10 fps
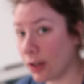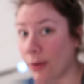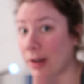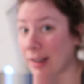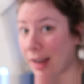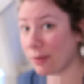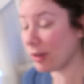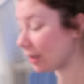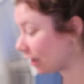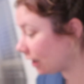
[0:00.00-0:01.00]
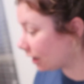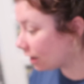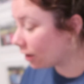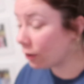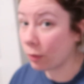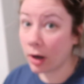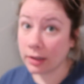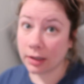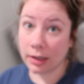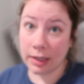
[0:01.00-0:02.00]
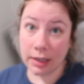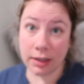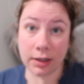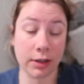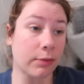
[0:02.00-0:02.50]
you know what? I really want to clean